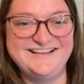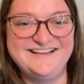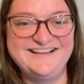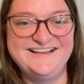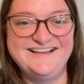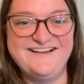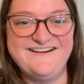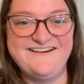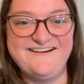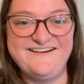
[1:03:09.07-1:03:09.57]

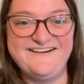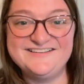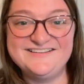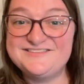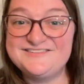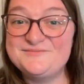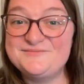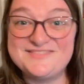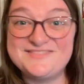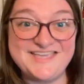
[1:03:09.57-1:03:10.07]
Awesome.
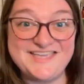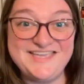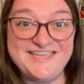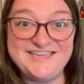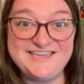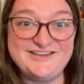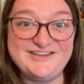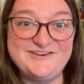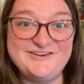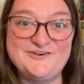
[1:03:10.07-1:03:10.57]
Thank
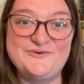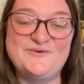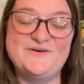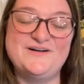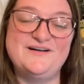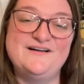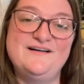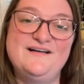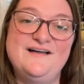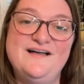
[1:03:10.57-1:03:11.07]
you.
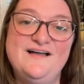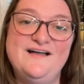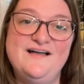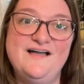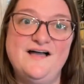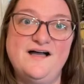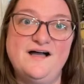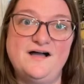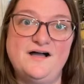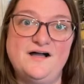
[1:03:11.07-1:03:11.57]

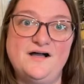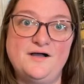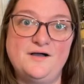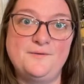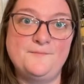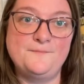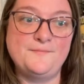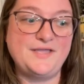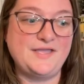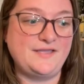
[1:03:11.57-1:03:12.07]

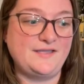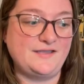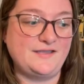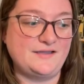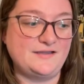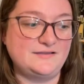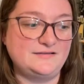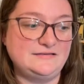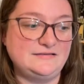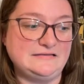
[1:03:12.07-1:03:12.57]
And
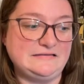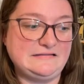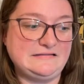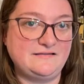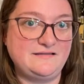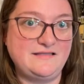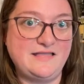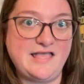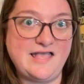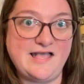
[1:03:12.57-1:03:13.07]
I
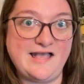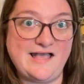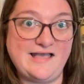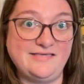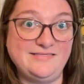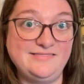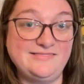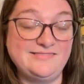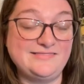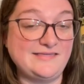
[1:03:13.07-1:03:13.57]
think I
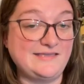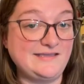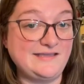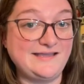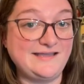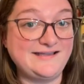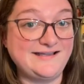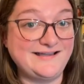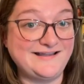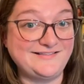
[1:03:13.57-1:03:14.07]
gotta let you
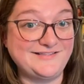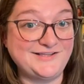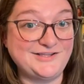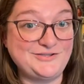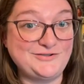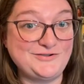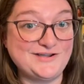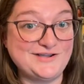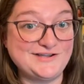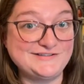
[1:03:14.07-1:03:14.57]
guys
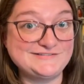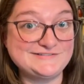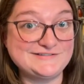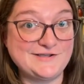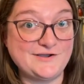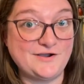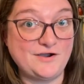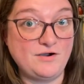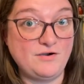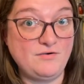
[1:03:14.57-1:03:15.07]
go. I'm
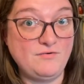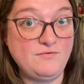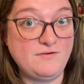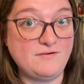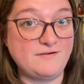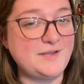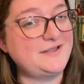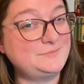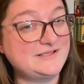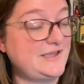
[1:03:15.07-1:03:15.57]
on
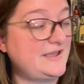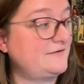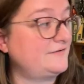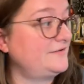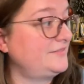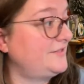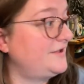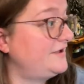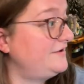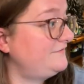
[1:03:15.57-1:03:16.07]
9%
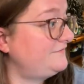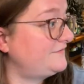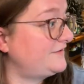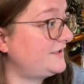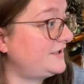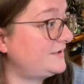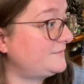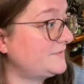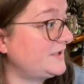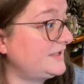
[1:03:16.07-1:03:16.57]
battery life
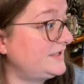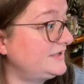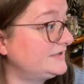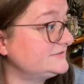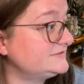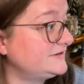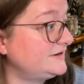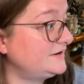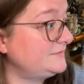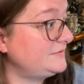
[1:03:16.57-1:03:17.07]
and my
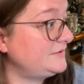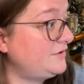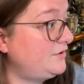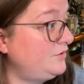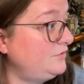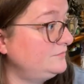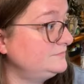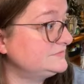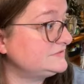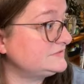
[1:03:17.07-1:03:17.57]
kids are going to be
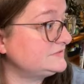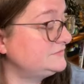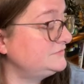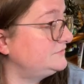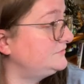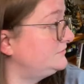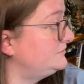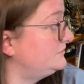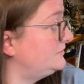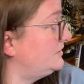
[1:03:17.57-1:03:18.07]
home
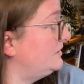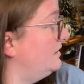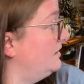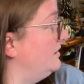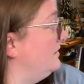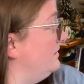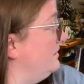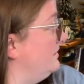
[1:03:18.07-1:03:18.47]
soon.